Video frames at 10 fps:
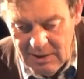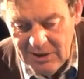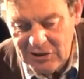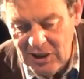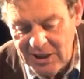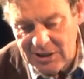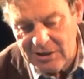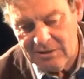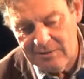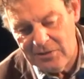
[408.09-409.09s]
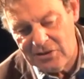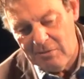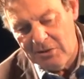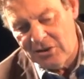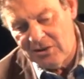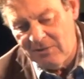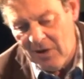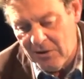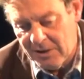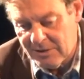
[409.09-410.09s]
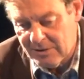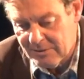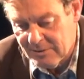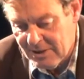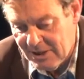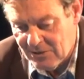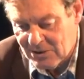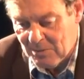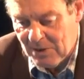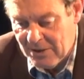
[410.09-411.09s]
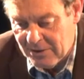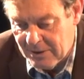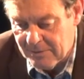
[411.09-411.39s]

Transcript: It seeks for someone to devour it, and there is a plethora.